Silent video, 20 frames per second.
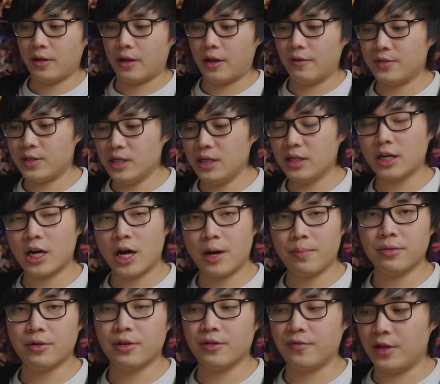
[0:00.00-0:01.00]
I've seen a
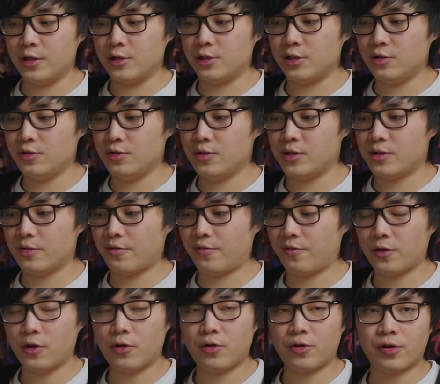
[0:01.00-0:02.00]
couple of issues
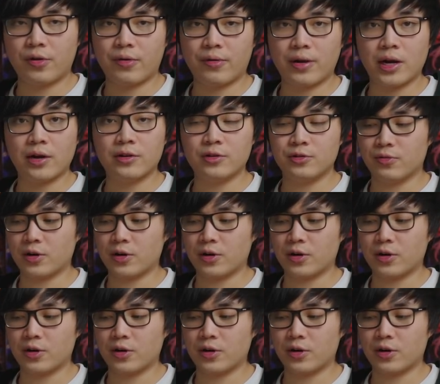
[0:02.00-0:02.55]
floating around